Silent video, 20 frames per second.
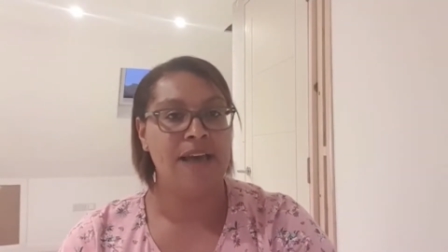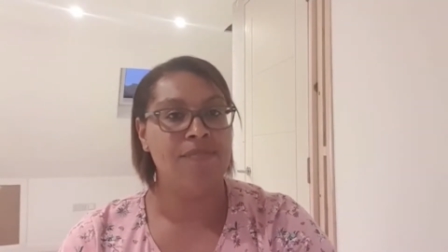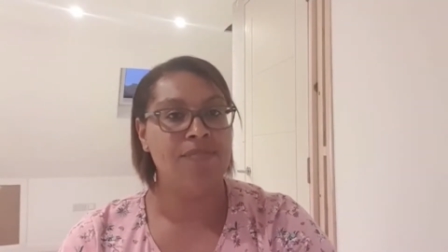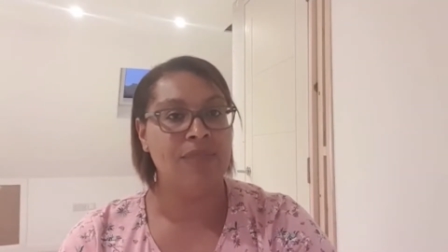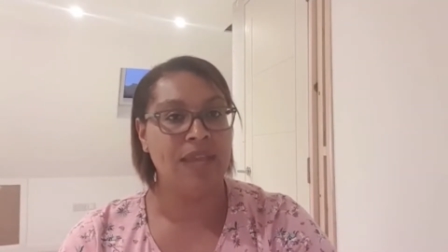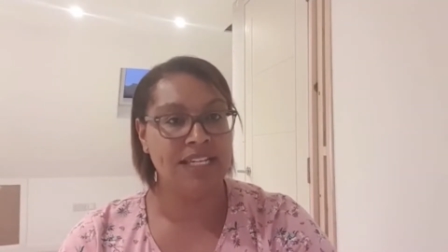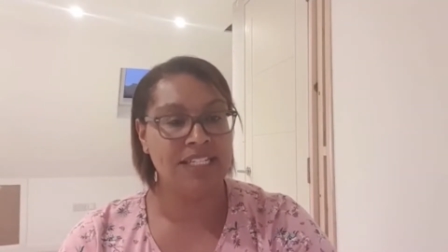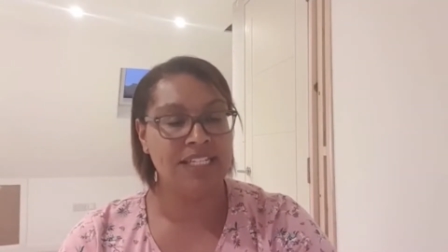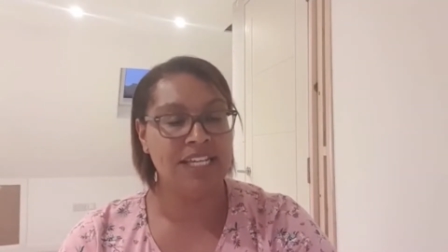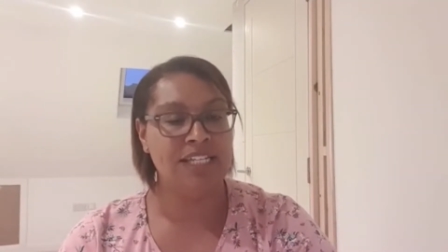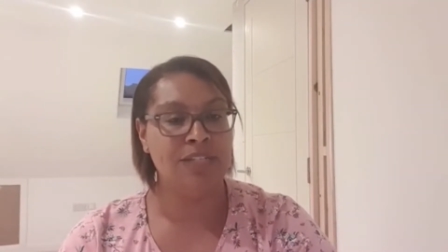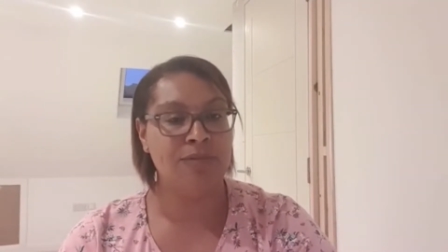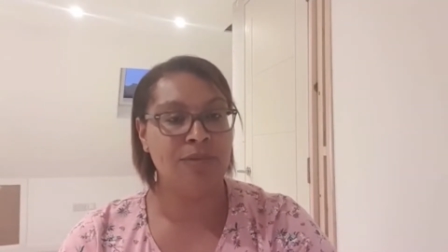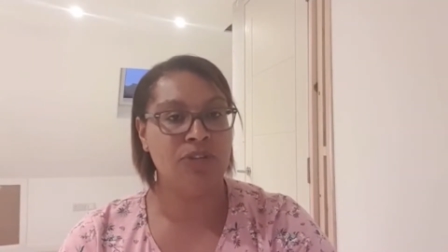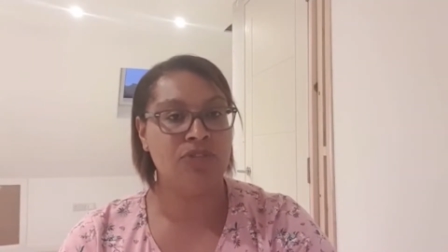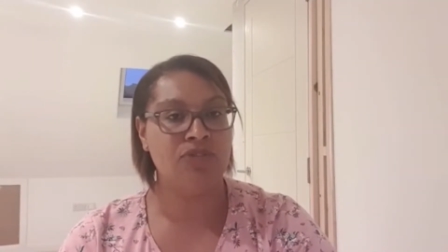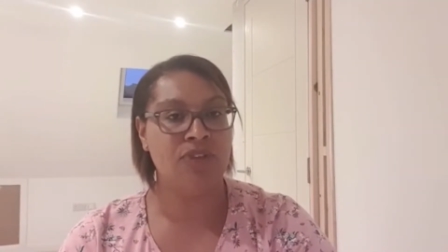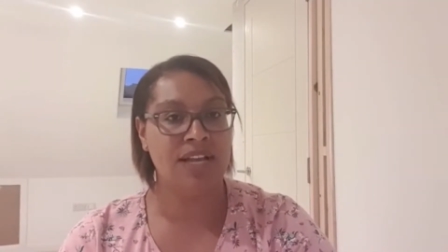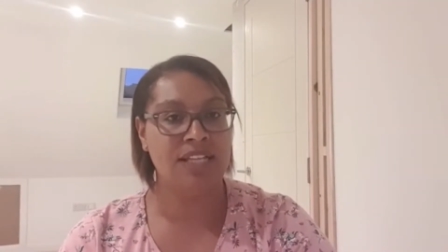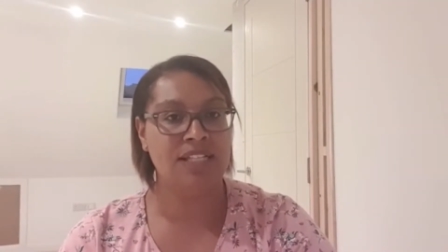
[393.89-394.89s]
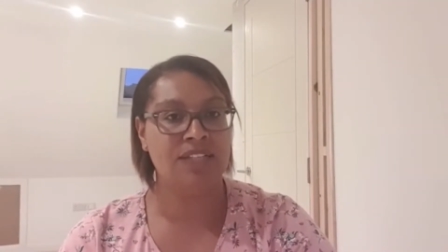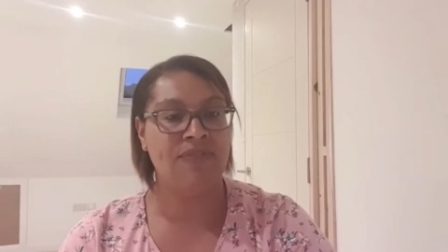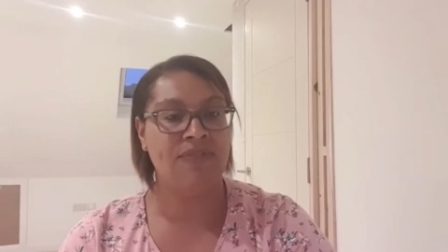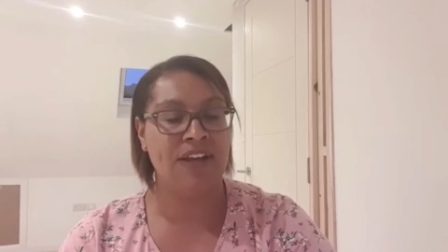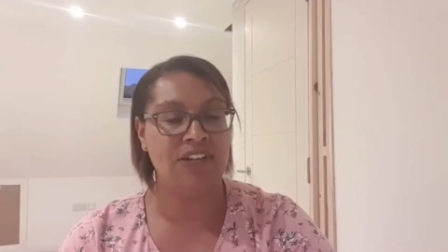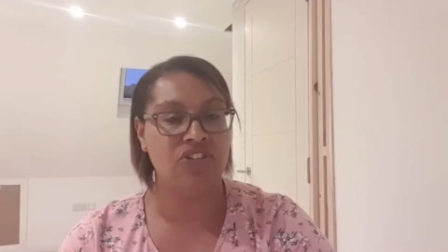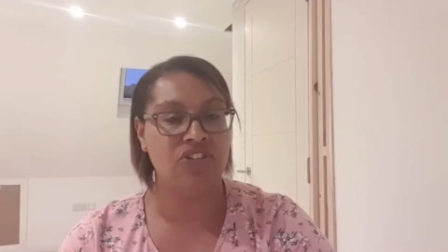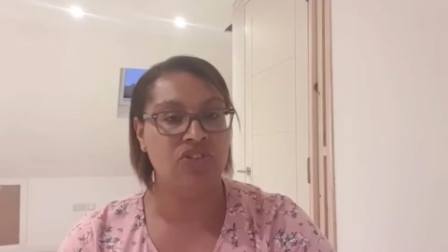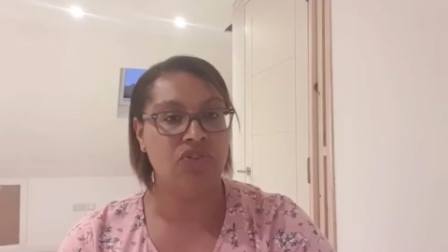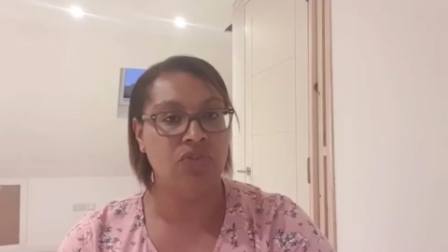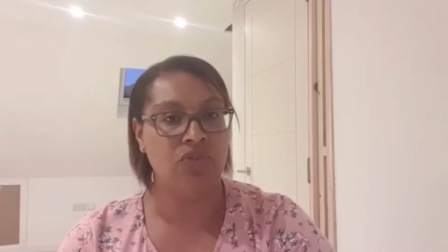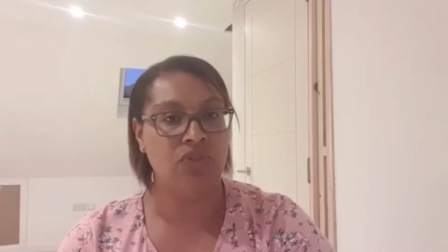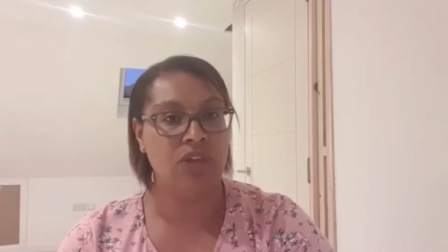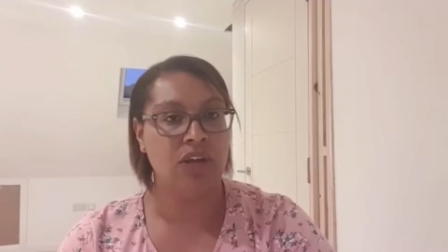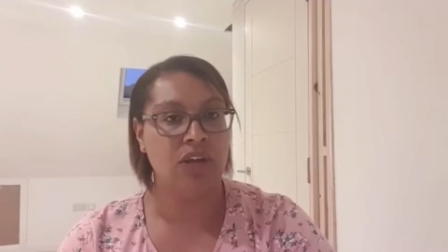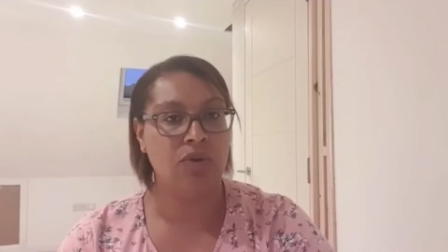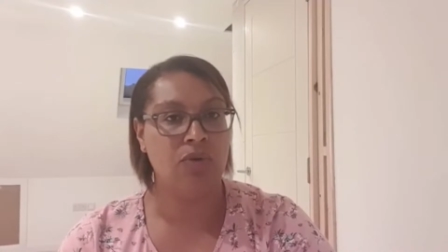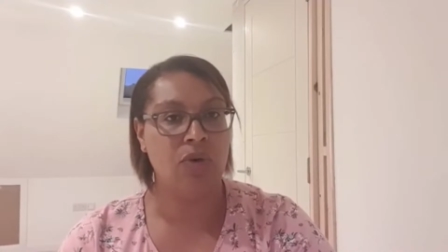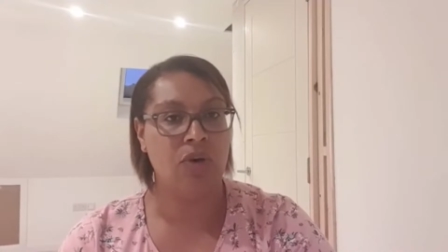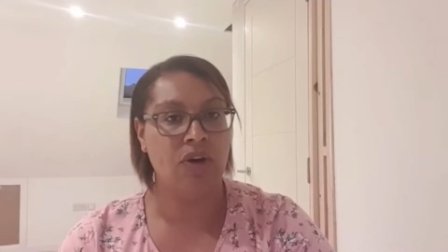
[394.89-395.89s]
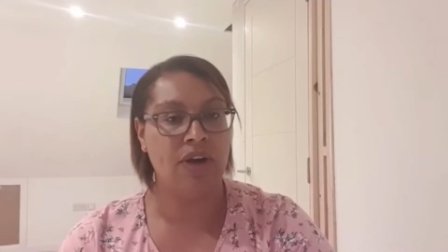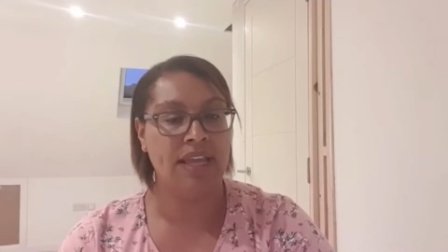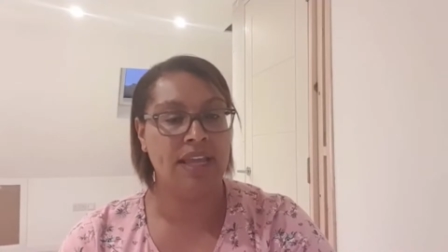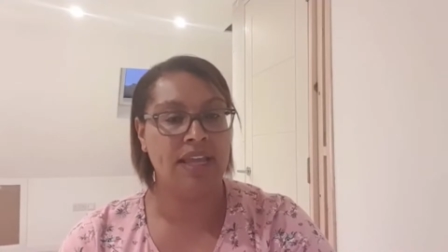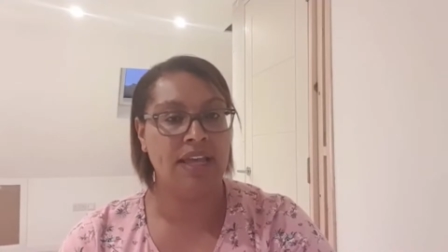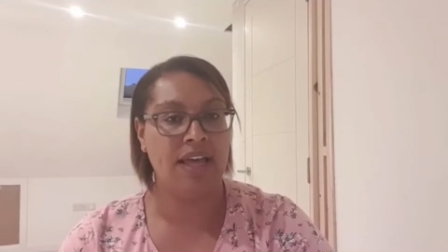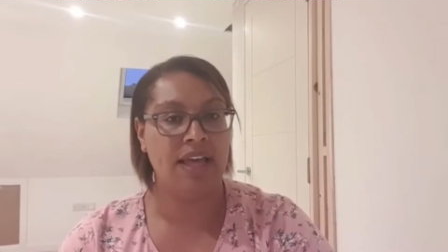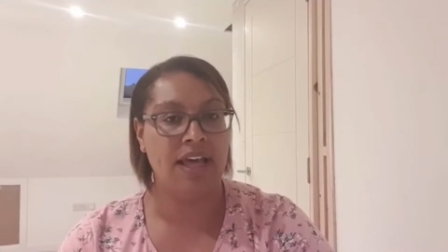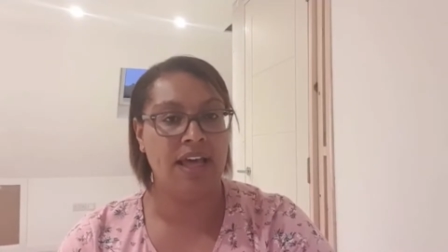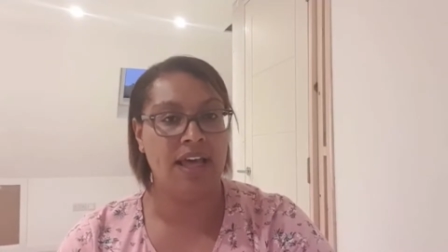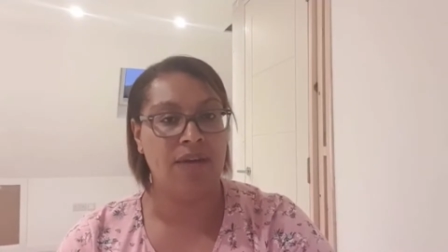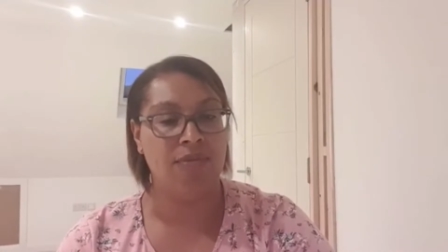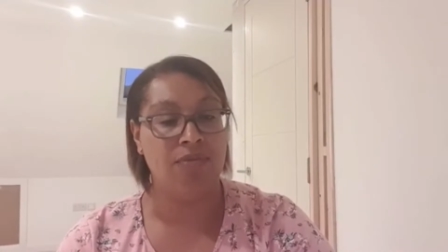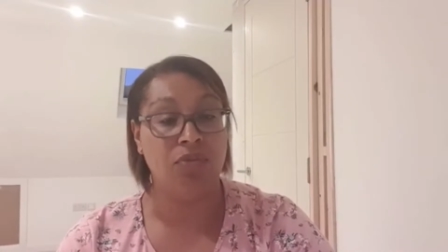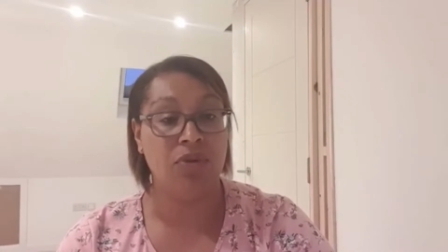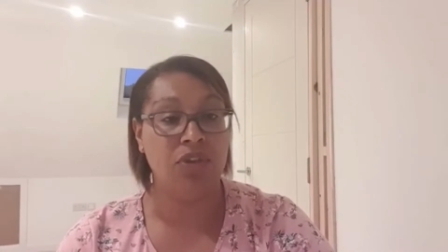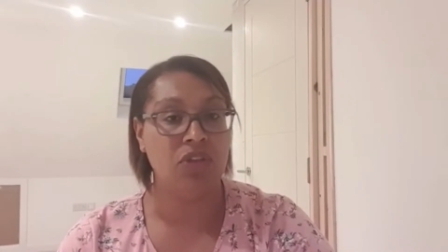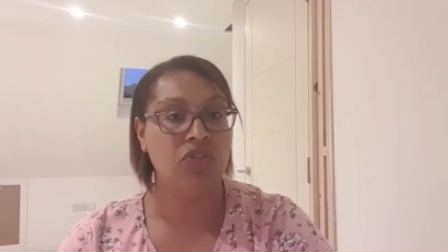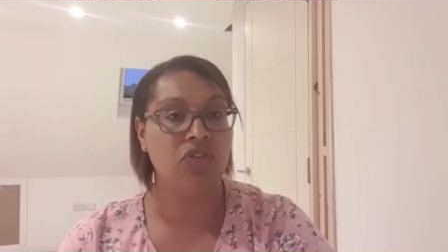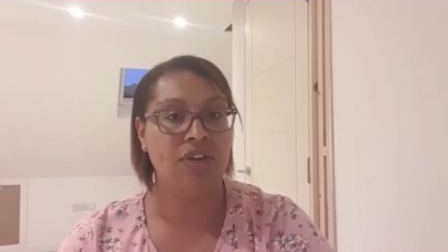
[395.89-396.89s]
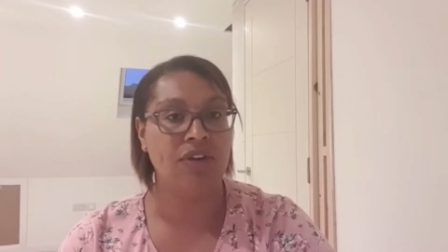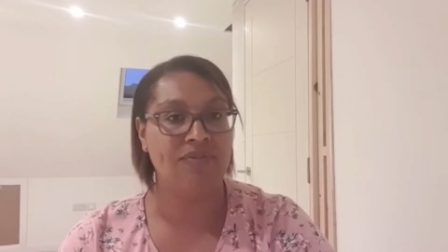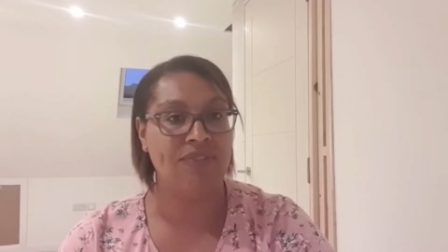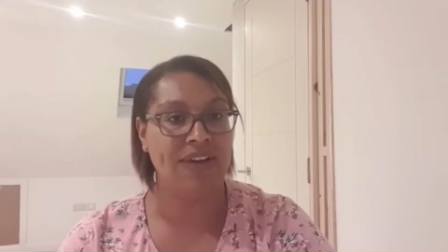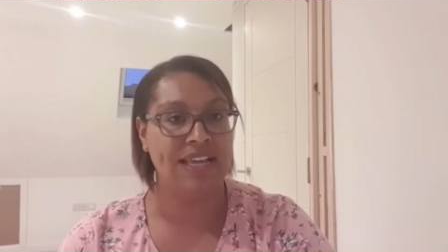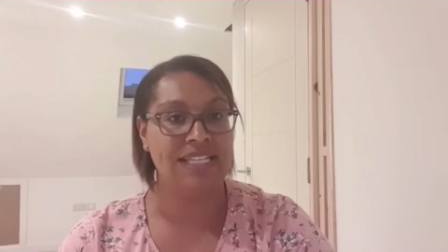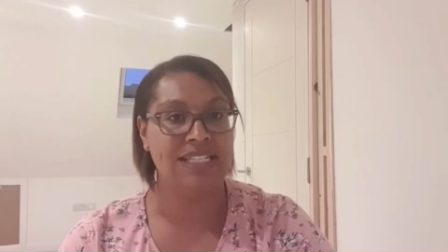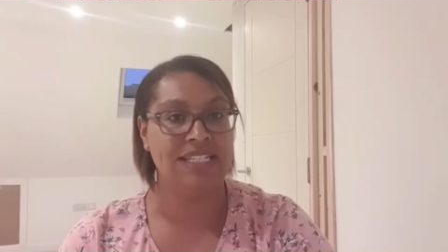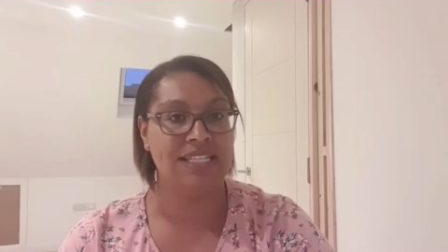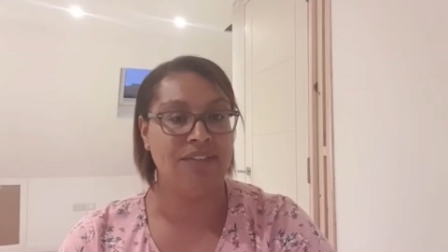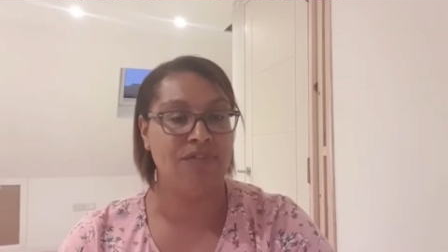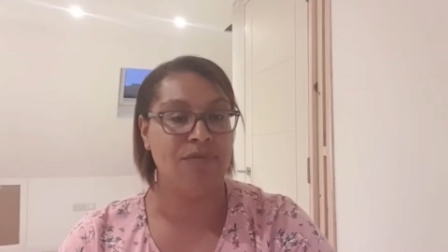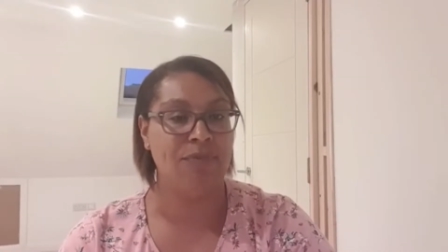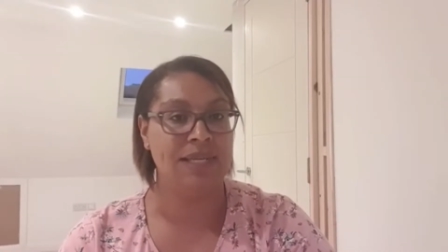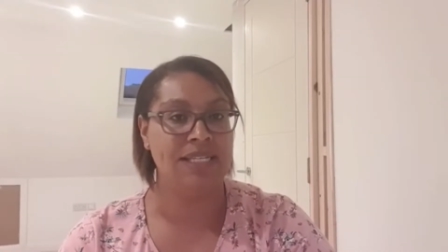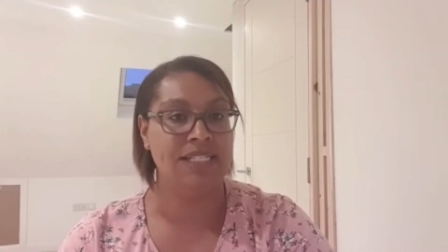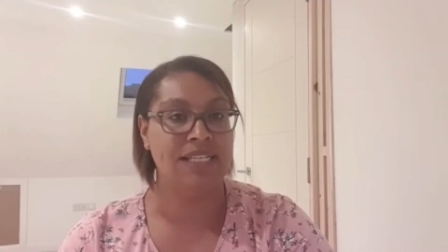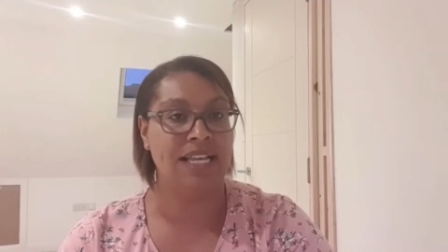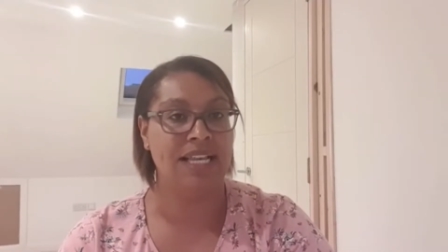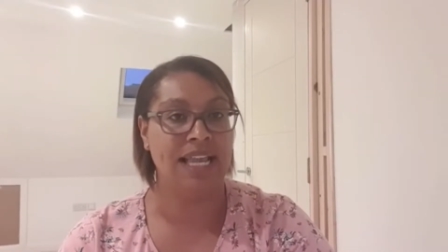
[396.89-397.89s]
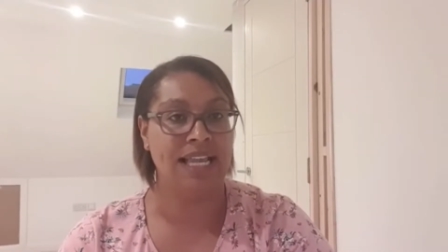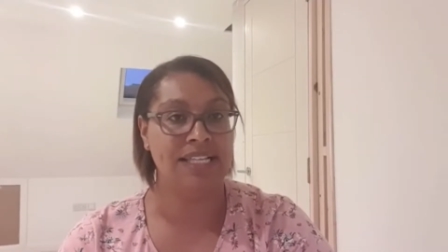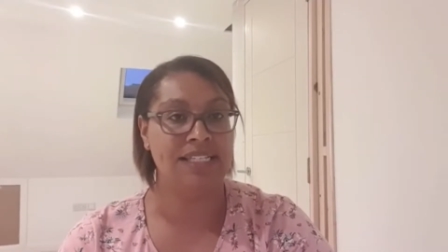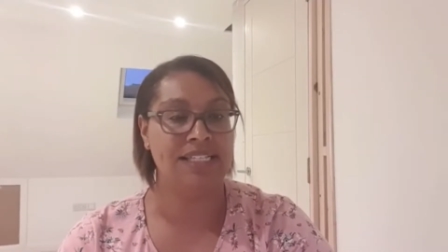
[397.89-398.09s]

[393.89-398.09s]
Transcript: They tend to be transvaginal. They're quite, well, they're not invasive, basically.